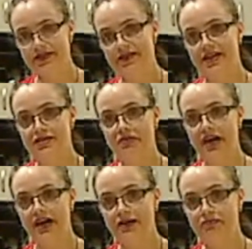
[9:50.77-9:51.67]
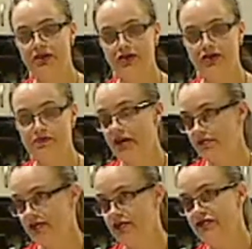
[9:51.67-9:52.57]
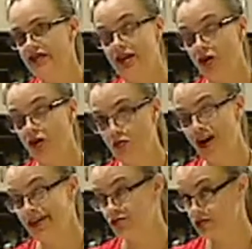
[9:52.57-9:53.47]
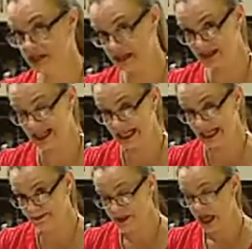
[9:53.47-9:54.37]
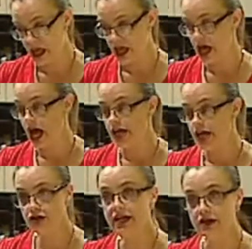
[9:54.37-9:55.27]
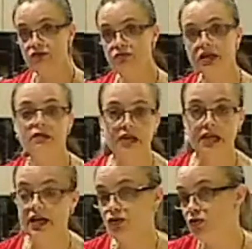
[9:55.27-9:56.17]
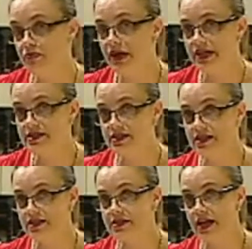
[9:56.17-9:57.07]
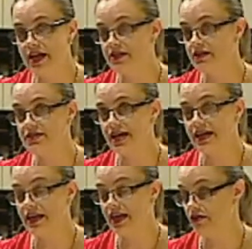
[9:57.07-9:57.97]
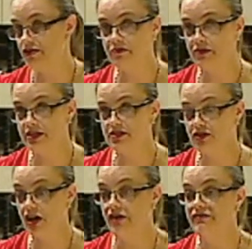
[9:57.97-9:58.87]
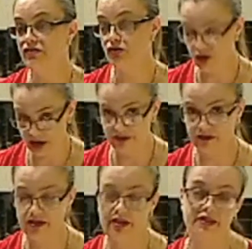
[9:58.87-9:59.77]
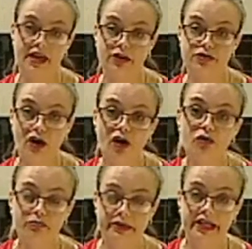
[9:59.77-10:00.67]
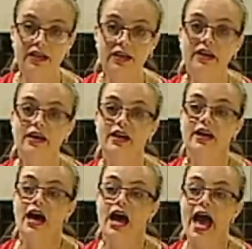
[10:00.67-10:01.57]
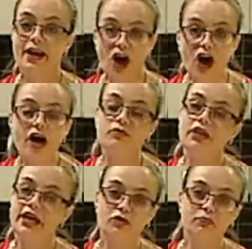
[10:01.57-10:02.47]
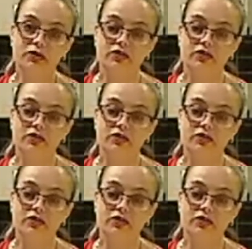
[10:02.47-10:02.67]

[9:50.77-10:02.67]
at today's party because maybe you've had a wine or 16. You can ring me at 6:15 and say, Karen, I'm really sorry, I forgot everything that you told me. and I will help